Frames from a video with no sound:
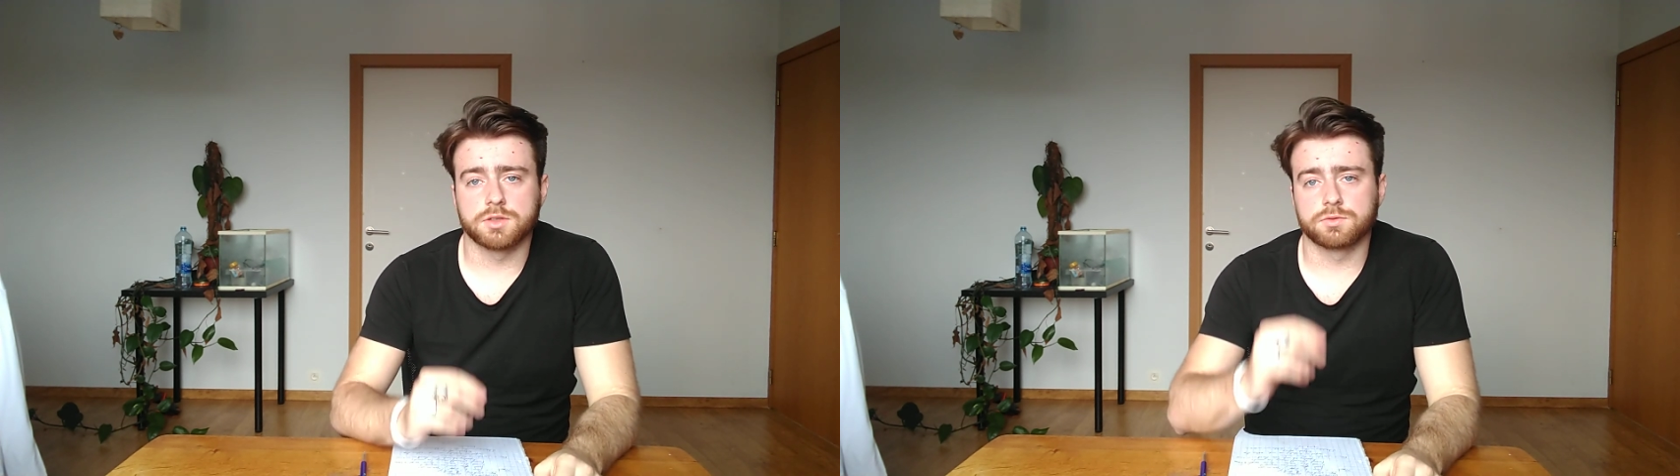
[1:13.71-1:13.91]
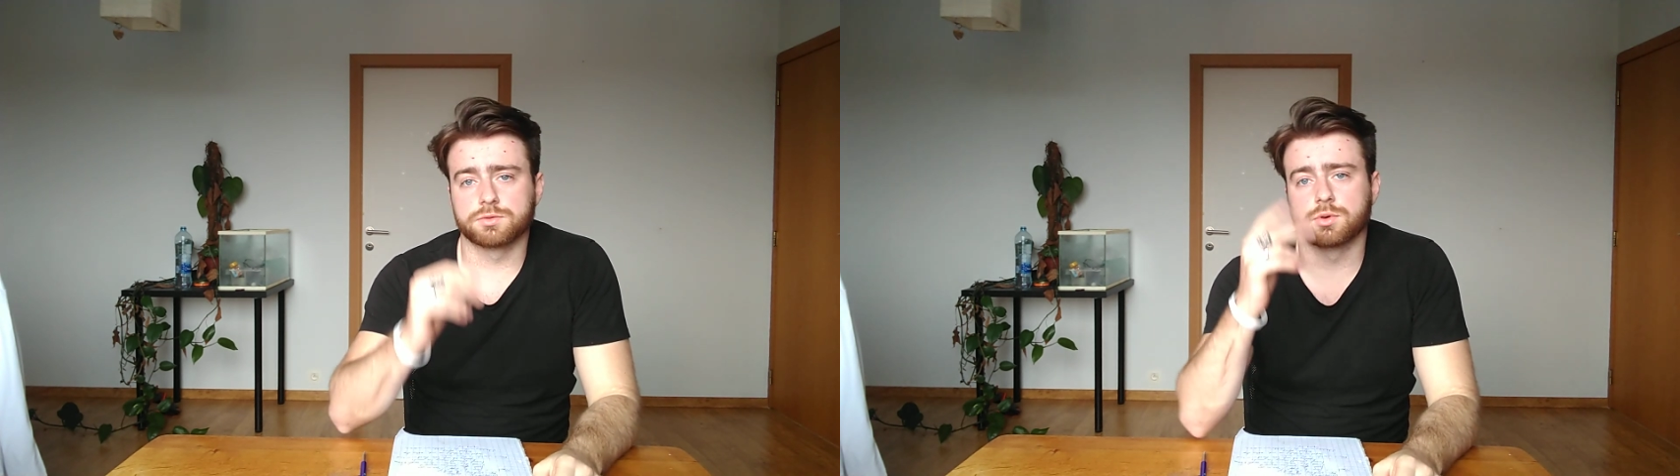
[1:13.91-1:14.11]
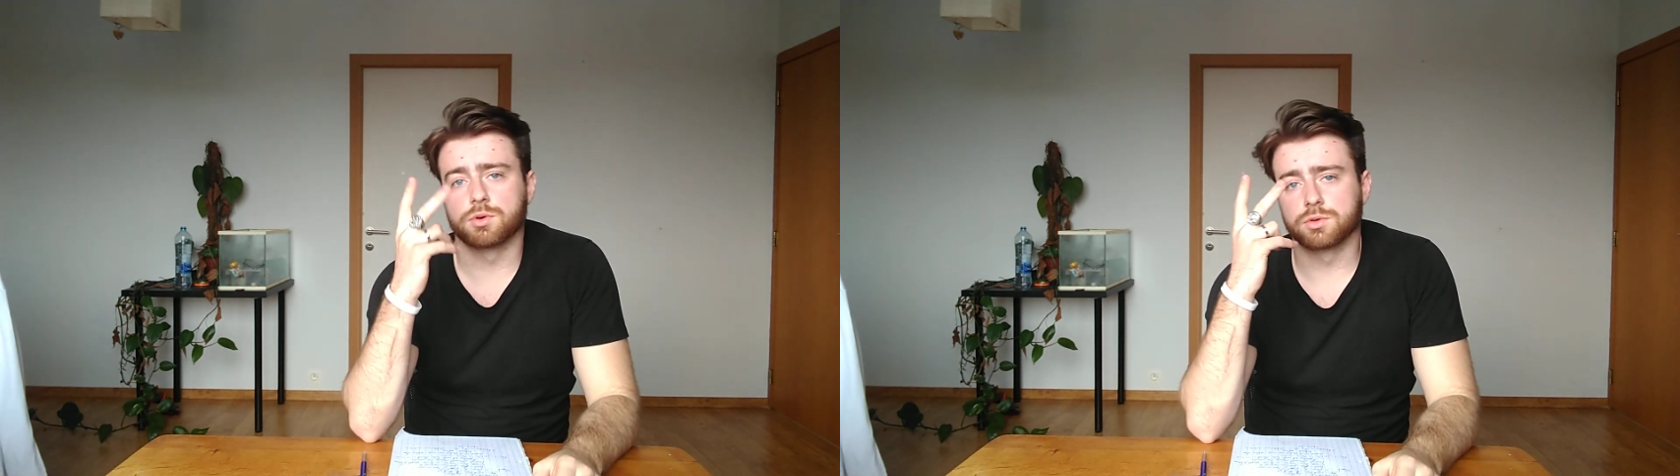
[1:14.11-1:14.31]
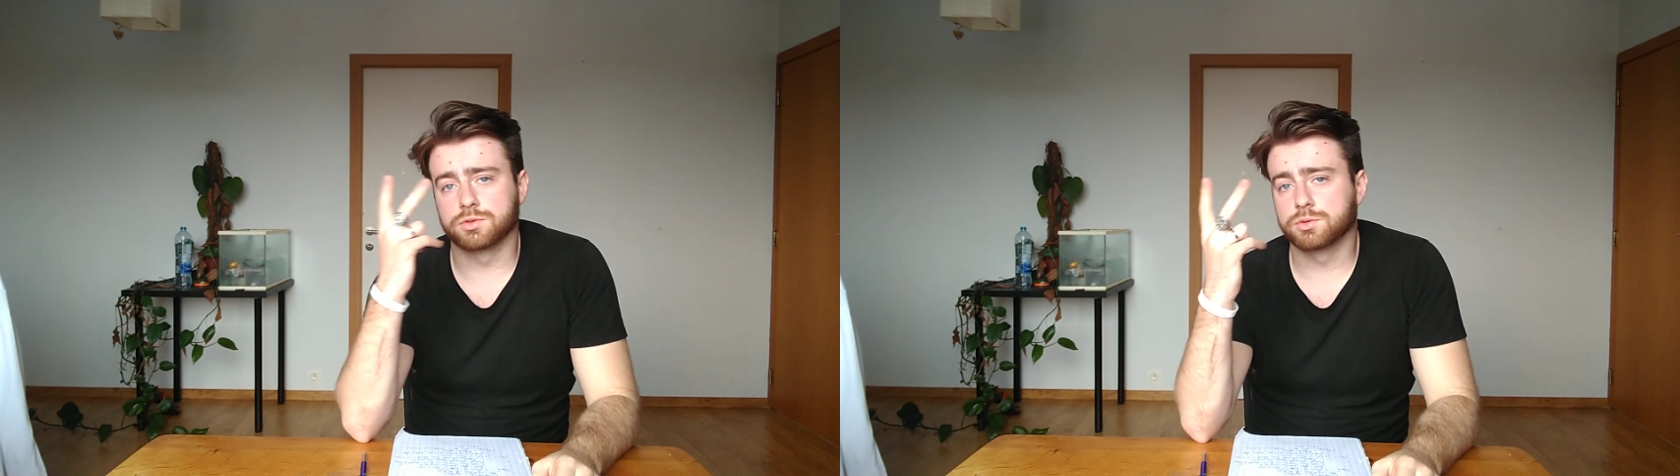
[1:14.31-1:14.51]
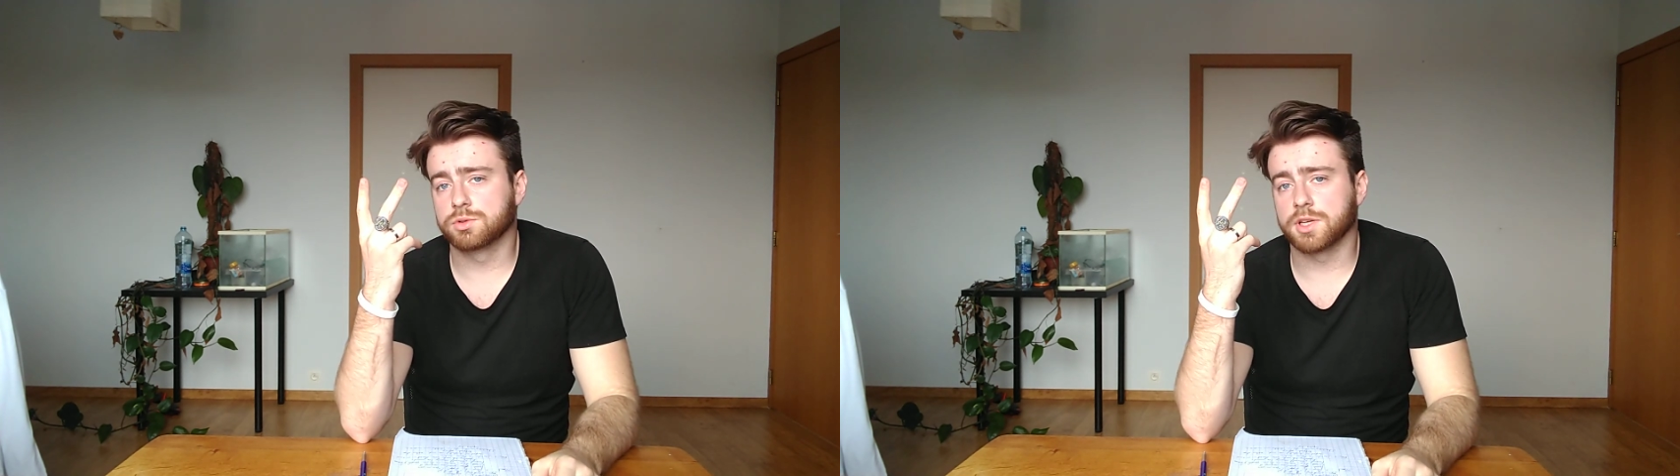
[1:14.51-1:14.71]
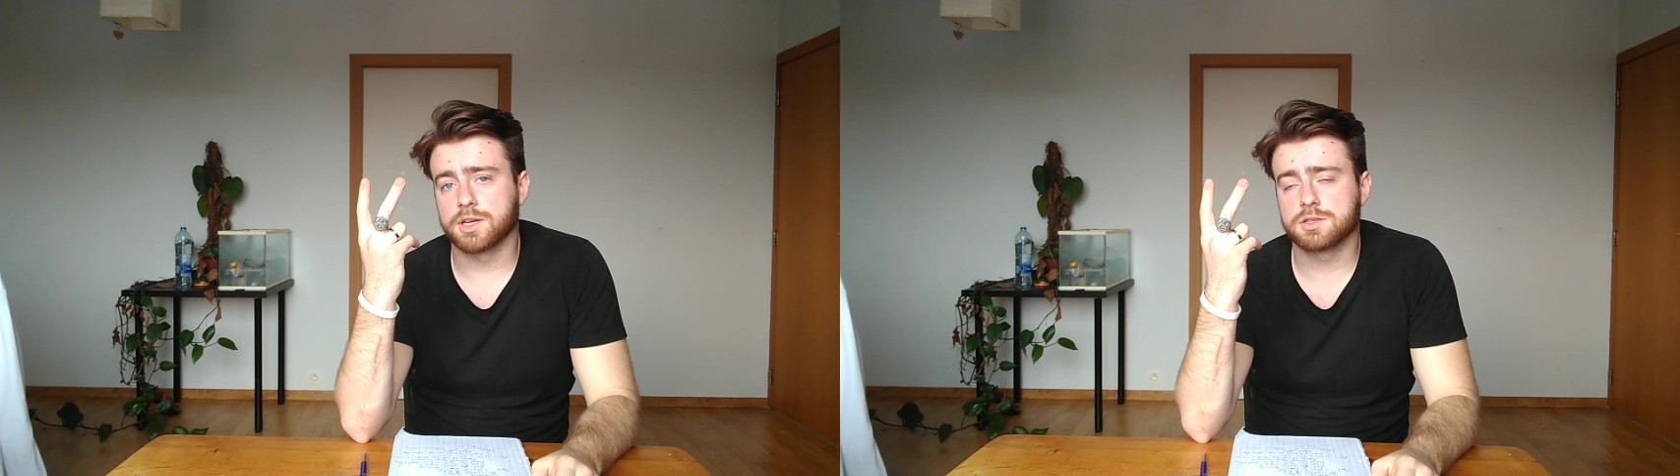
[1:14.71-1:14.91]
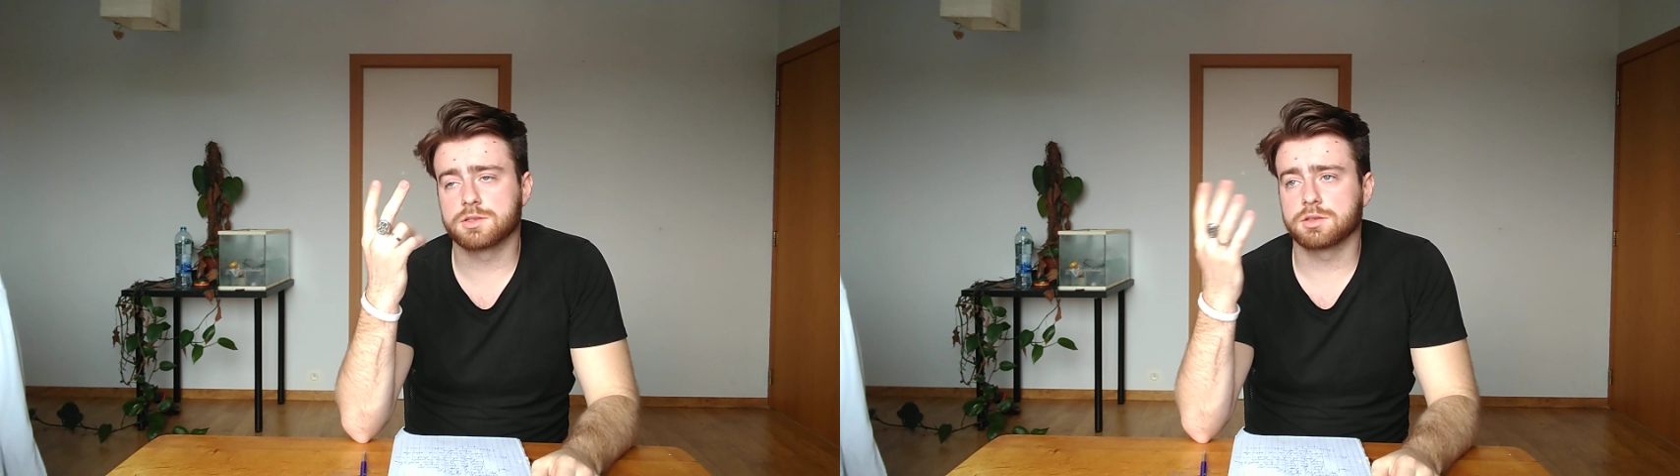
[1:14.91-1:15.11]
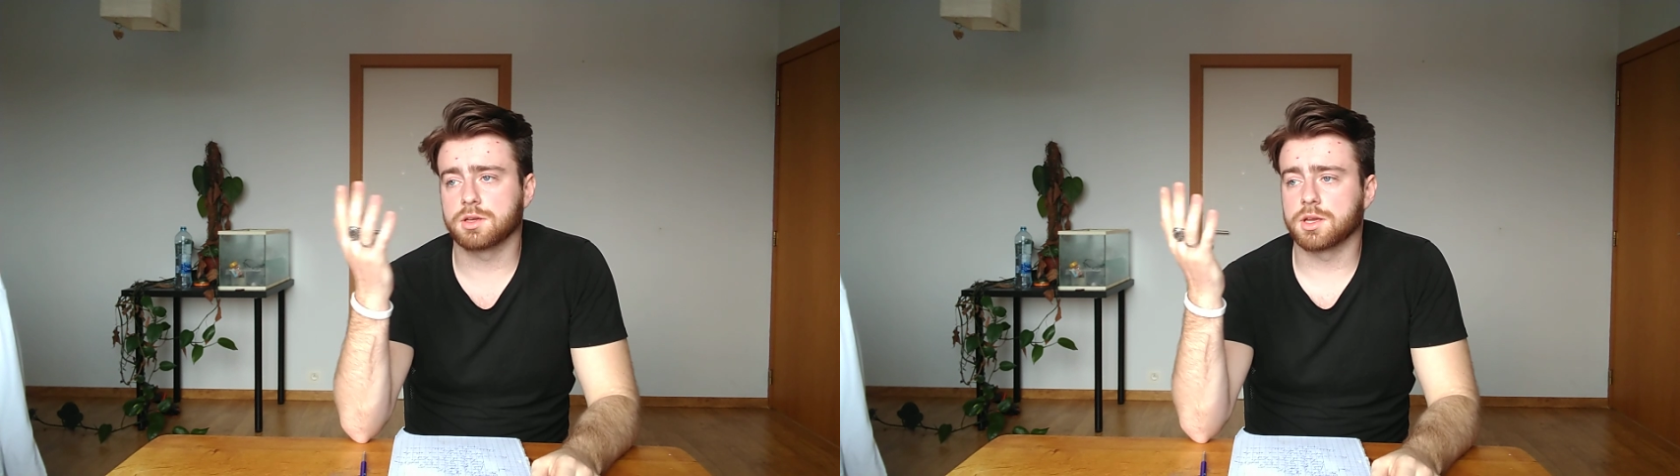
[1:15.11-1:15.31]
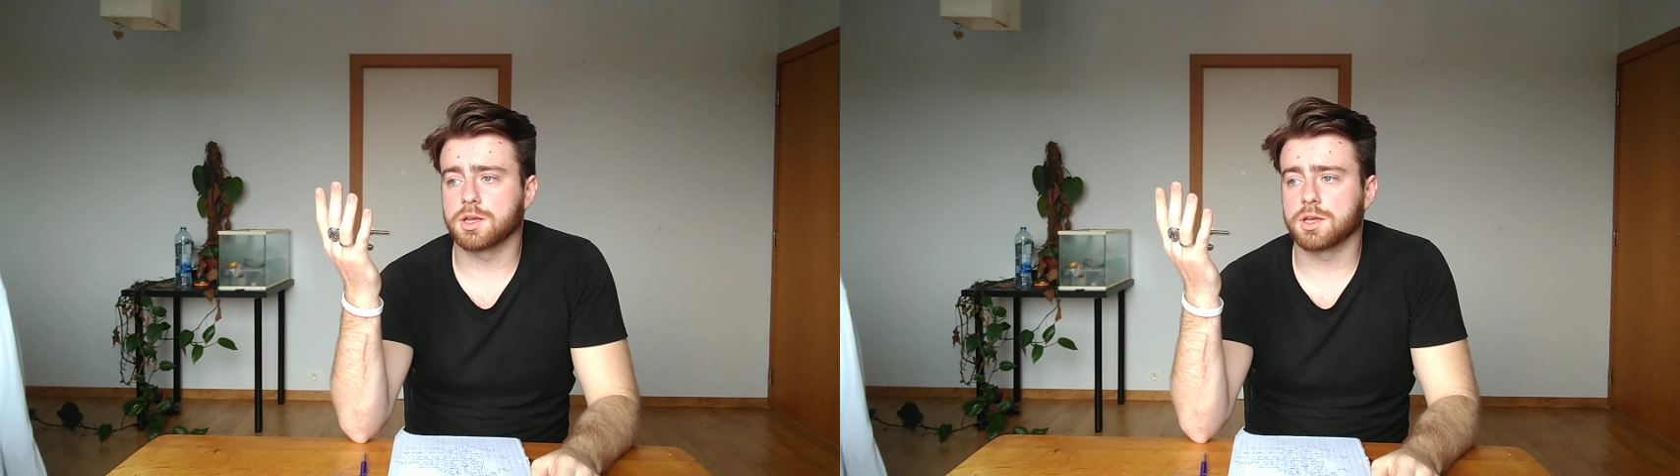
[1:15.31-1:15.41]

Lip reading: for 2 days